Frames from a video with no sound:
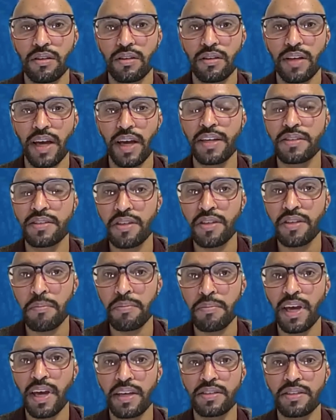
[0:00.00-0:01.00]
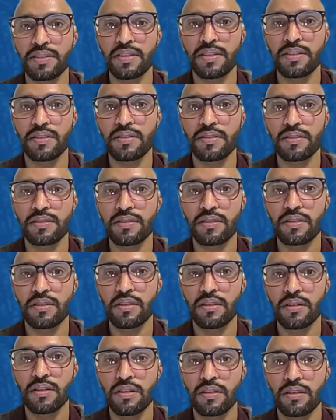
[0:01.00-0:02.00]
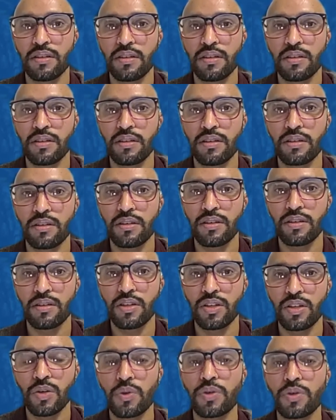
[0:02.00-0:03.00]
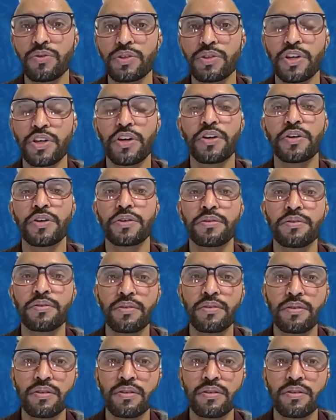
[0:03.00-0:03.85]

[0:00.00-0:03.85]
And in some cases, would return